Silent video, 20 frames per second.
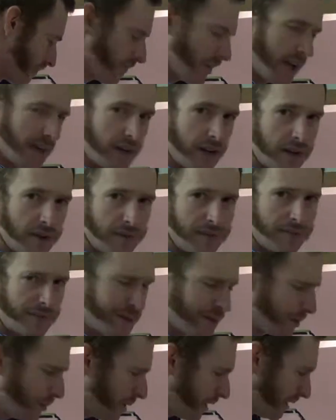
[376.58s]

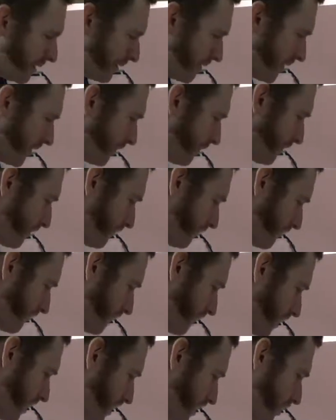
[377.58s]
don't, whatever.
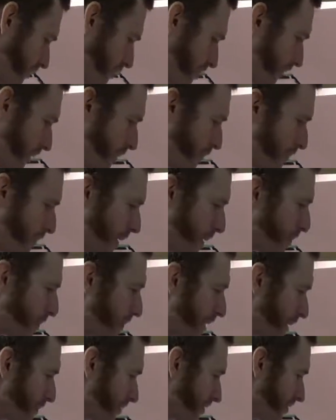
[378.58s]
People
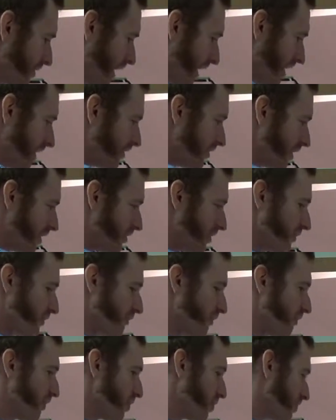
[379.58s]
make mistakes. It's a
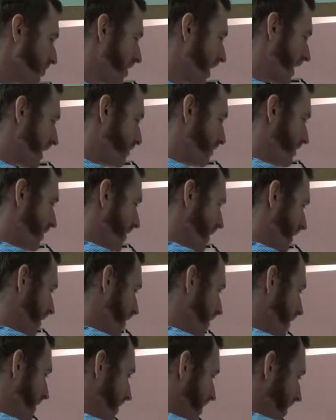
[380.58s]
first time
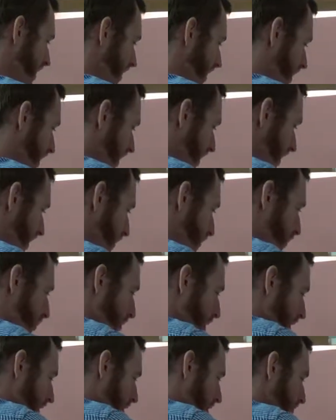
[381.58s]
thing. But
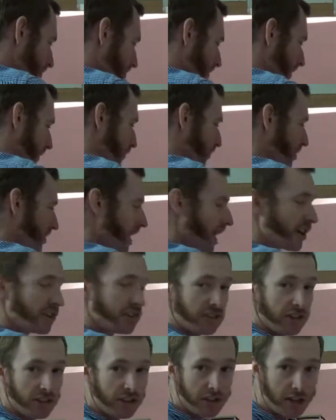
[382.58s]
we are using
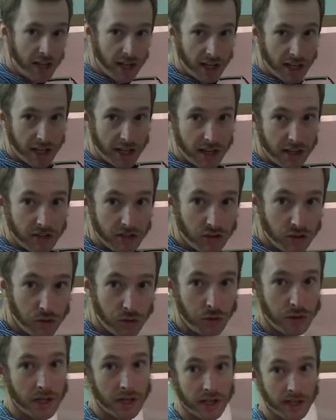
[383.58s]
protection,
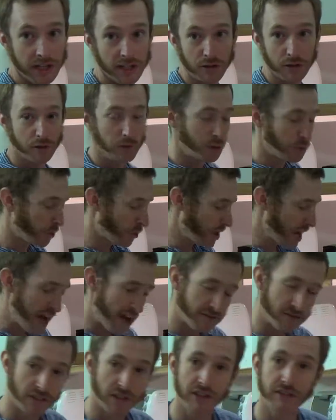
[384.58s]
so we won't
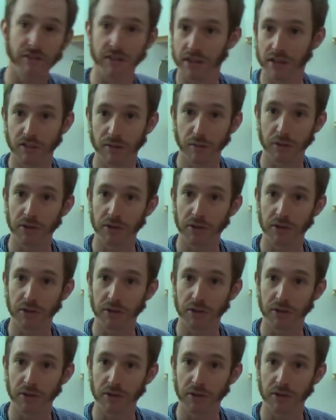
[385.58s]
have to live with these